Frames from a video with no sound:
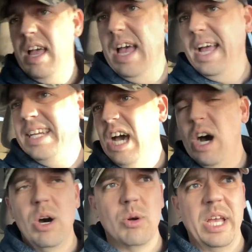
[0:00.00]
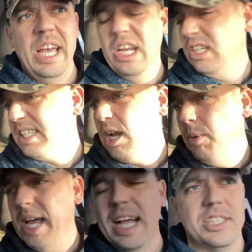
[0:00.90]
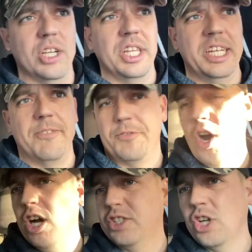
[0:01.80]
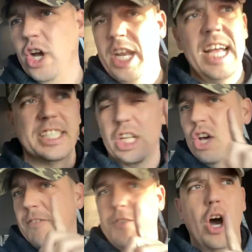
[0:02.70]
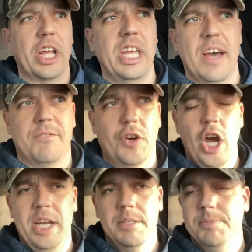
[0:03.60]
Hey dog, it looks like we gotta turn the defrost on. It's a little foggy up front.